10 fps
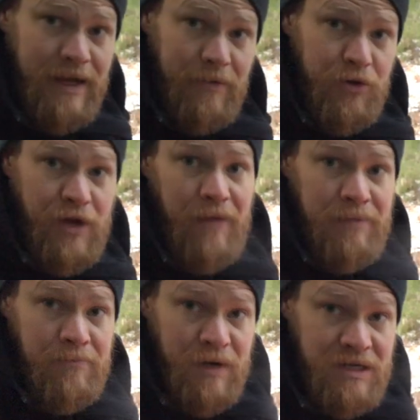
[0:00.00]
It would
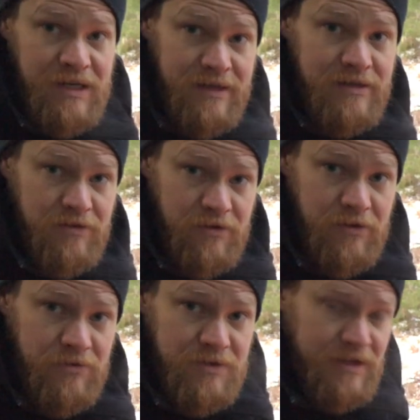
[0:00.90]
have been much easier to
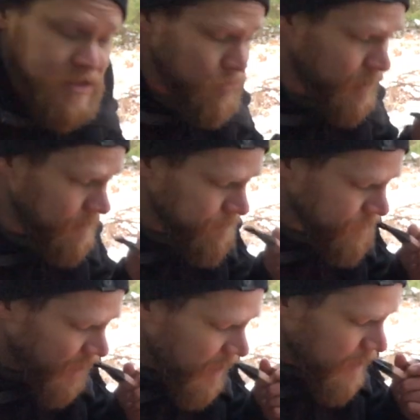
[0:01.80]
use this one
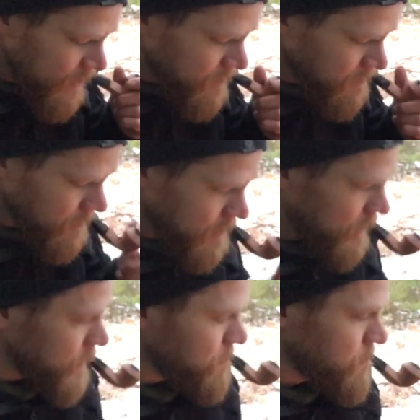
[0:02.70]
per